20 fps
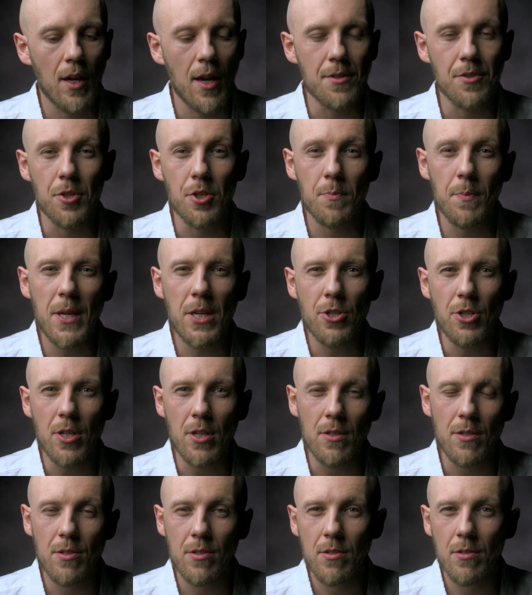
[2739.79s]

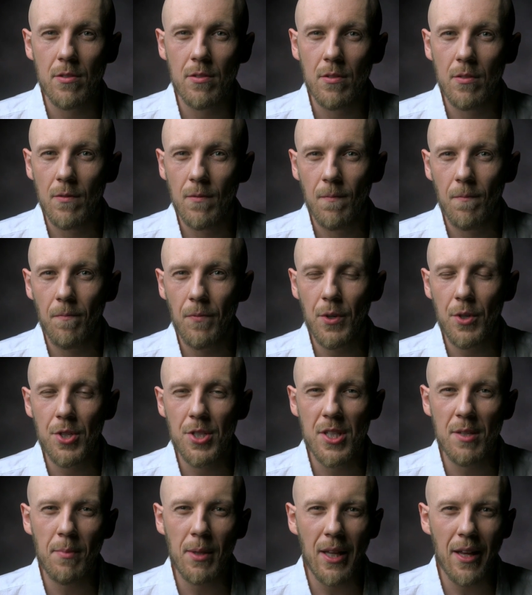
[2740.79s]
species. There's
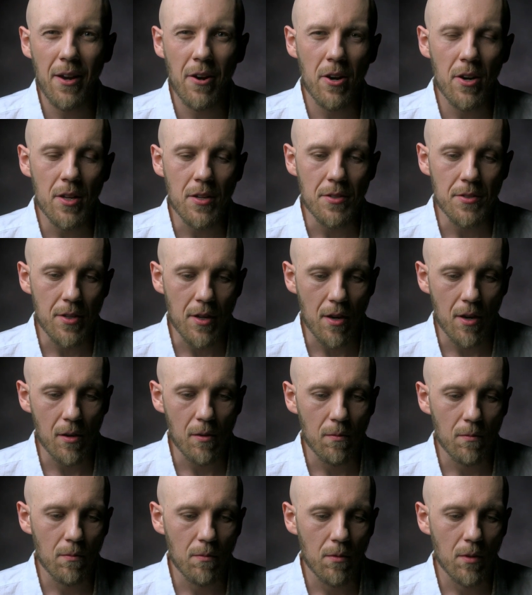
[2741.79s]
similarities there.